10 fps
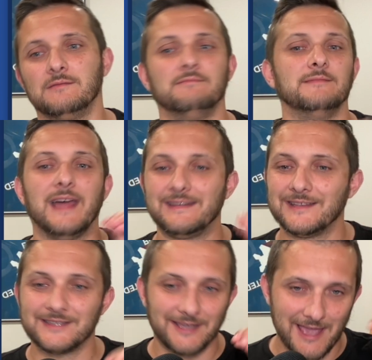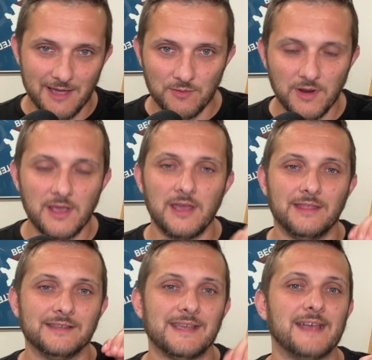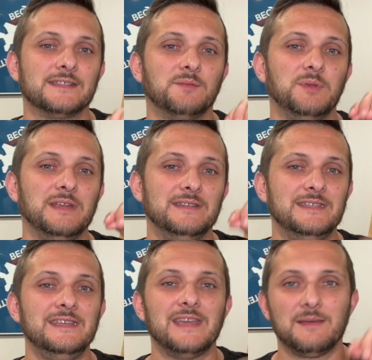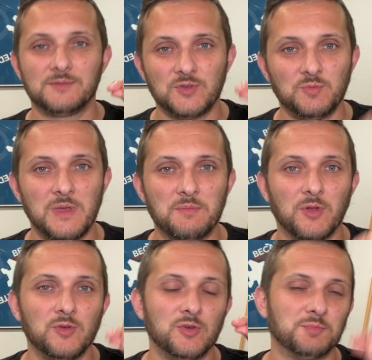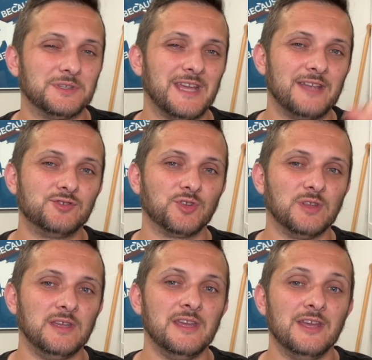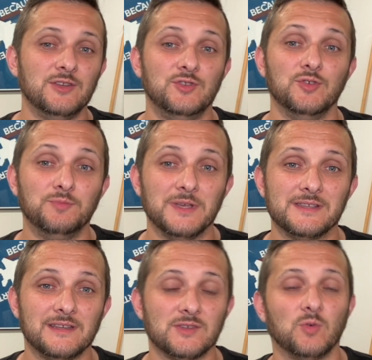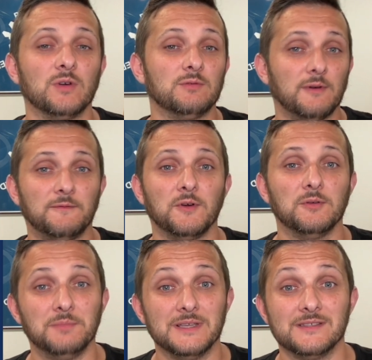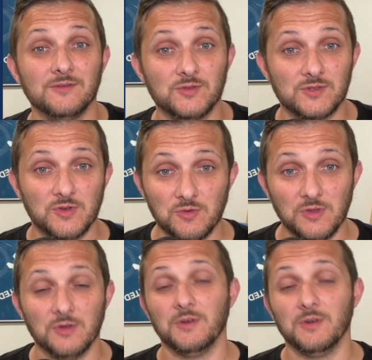that doesn't count. This has to be DMs to people who could potentially do business or refer business to you.